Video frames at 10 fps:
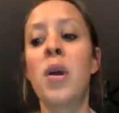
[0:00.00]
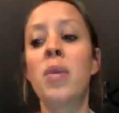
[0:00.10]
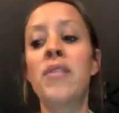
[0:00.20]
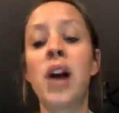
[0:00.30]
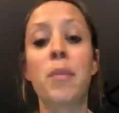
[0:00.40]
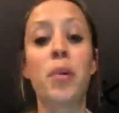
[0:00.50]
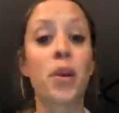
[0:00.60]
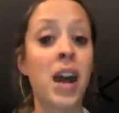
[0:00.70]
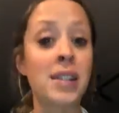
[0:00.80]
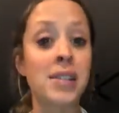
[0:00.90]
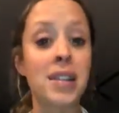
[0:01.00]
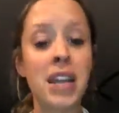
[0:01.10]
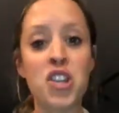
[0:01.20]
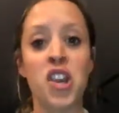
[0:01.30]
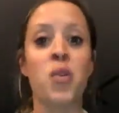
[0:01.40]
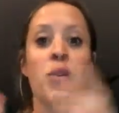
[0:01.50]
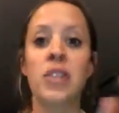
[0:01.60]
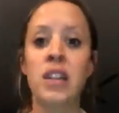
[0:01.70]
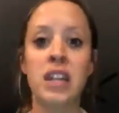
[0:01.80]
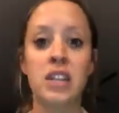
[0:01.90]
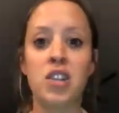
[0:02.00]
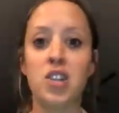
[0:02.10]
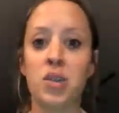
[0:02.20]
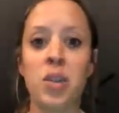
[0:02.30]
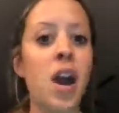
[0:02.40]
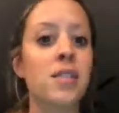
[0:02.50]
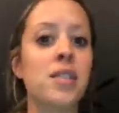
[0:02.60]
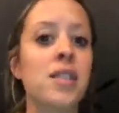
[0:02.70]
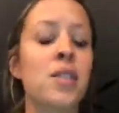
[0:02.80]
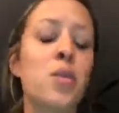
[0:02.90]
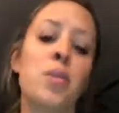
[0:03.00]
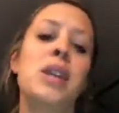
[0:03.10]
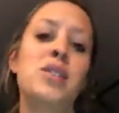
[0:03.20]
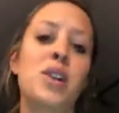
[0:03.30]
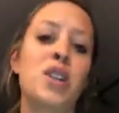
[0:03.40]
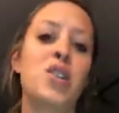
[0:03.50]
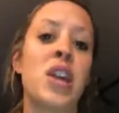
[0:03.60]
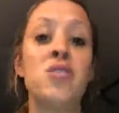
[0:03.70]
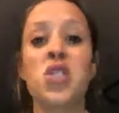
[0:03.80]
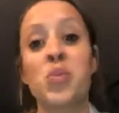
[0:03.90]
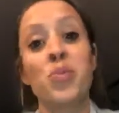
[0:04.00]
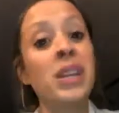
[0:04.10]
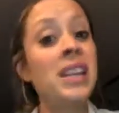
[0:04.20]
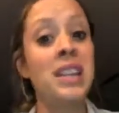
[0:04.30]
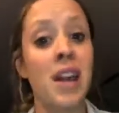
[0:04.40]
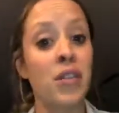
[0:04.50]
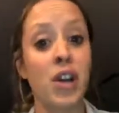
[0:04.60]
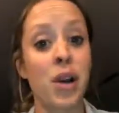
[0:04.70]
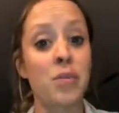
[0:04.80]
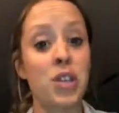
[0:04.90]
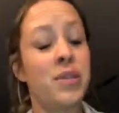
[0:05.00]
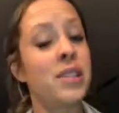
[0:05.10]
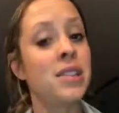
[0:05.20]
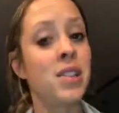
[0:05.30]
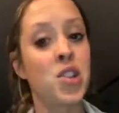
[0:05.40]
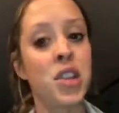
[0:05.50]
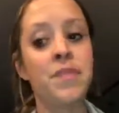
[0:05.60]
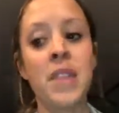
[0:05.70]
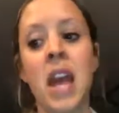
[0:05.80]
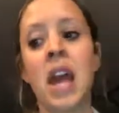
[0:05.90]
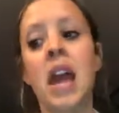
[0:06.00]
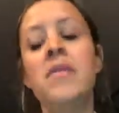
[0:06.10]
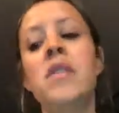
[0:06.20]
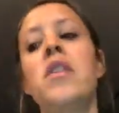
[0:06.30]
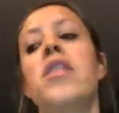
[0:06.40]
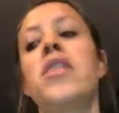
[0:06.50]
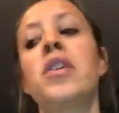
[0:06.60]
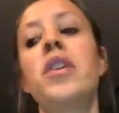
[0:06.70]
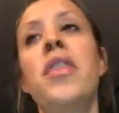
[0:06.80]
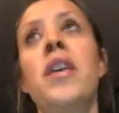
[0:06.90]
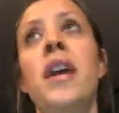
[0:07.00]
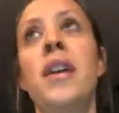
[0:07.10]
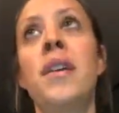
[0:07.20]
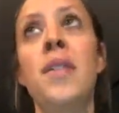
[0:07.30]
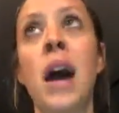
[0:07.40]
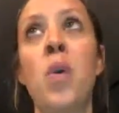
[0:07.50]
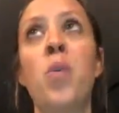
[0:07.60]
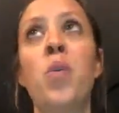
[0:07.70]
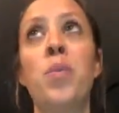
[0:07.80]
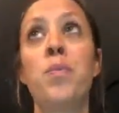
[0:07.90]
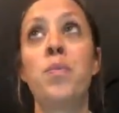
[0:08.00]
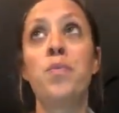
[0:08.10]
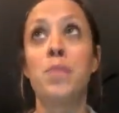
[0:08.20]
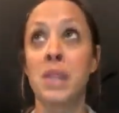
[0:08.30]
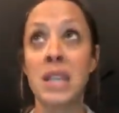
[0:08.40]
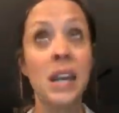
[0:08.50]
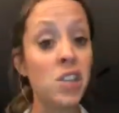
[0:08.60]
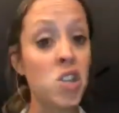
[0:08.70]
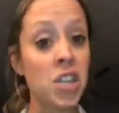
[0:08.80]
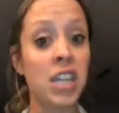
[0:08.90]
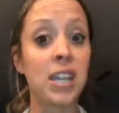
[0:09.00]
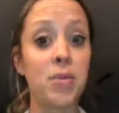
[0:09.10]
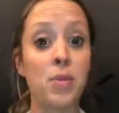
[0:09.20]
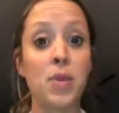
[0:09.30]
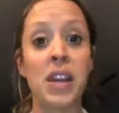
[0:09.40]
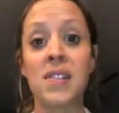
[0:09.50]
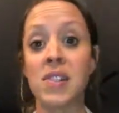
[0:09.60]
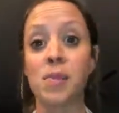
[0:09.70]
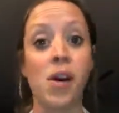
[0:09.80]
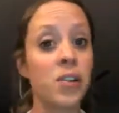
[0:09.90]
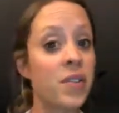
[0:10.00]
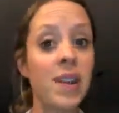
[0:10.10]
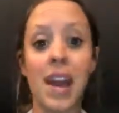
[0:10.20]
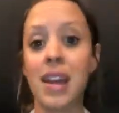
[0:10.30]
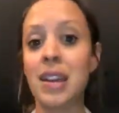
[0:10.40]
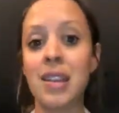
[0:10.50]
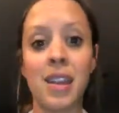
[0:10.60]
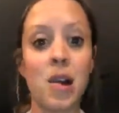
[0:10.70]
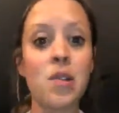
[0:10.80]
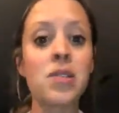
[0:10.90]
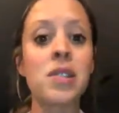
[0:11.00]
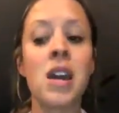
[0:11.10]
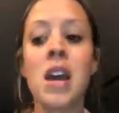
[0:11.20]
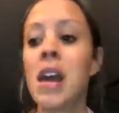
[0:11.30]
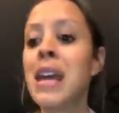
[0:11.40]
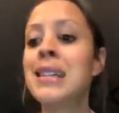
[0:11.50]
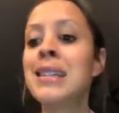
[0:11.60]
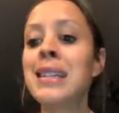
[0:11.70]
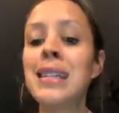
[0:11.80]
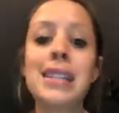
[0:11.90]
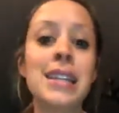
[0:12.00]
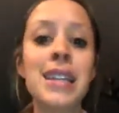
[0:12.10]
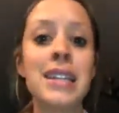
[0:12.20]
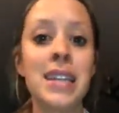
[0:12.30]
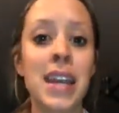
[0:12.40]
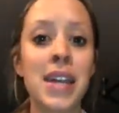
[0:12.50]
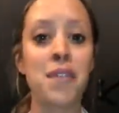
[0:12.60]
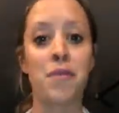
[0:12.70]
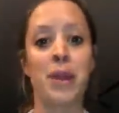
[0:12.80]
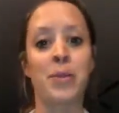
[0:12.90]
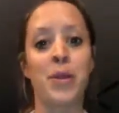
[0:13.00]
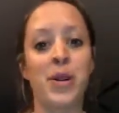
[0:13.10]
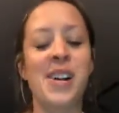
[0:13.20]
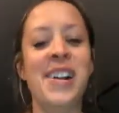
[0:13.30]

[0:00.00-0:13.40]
We've got procrastination, or the need to do constant research and just really never come to a decision. And then the third thing that will potentially keep you playing smaller than anything else is listening to negative people.